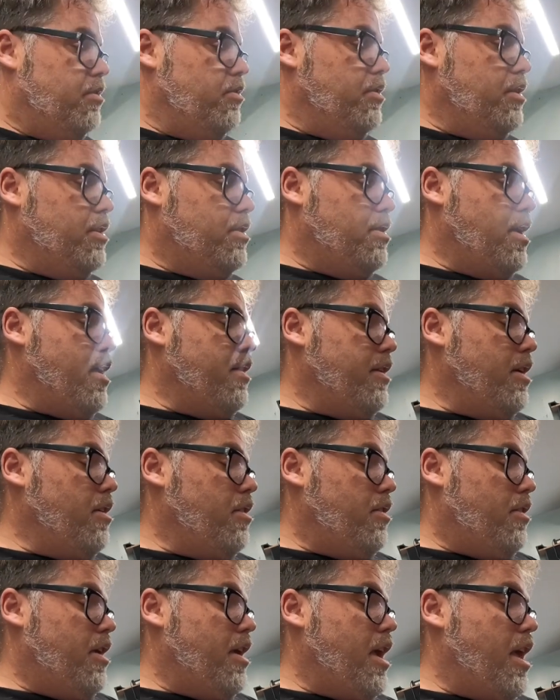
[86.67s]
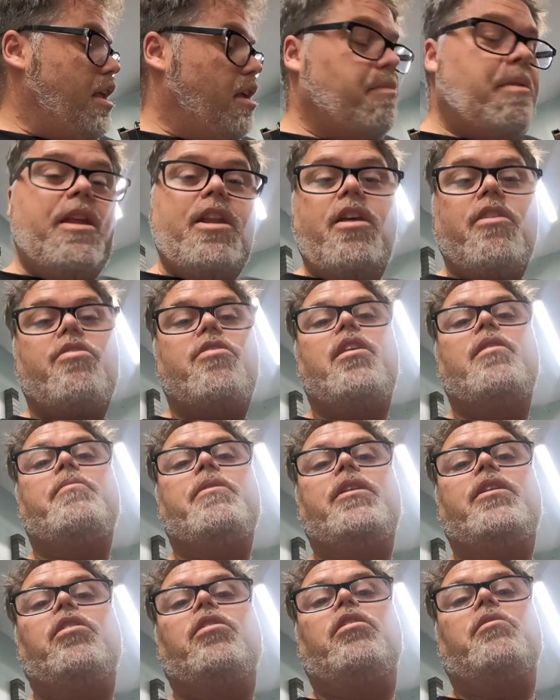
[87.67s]
do this, that, and the other thing. And you might not see
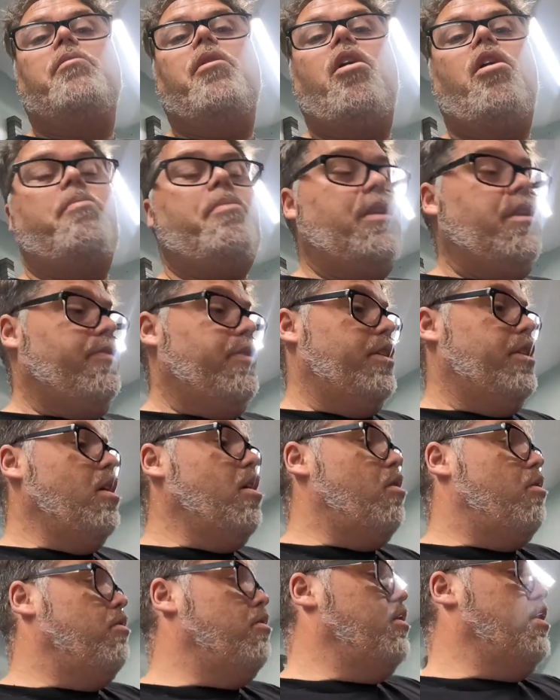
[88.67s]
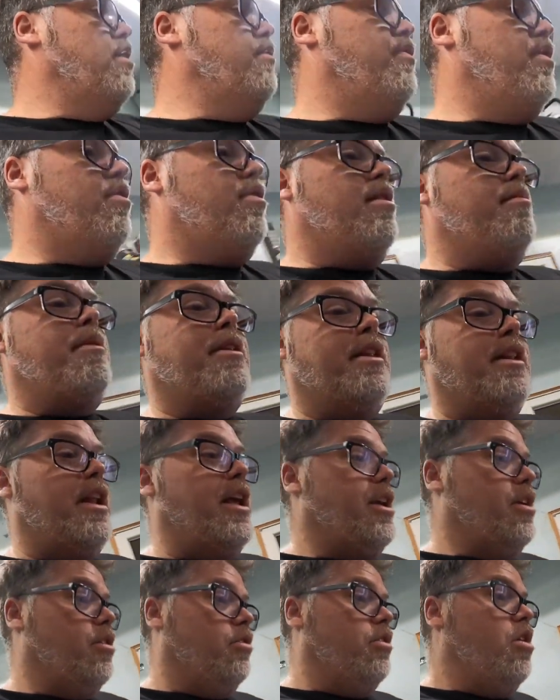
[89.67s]
me until tomorrow, but if you don't, if you see me
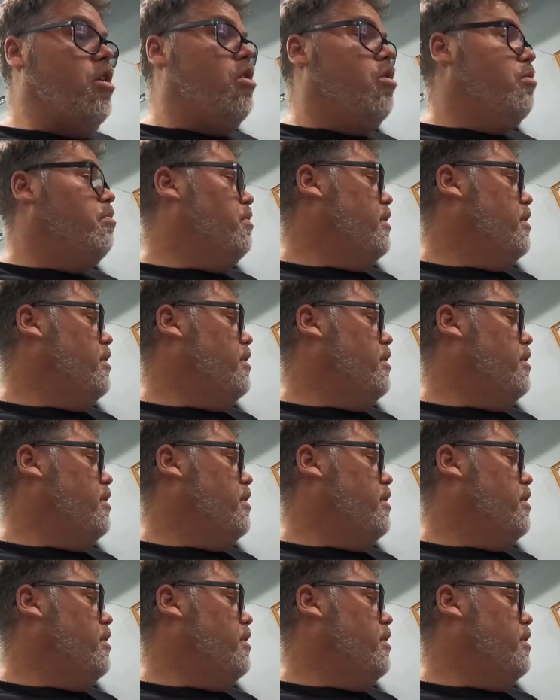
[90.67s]
tonight, you'll know.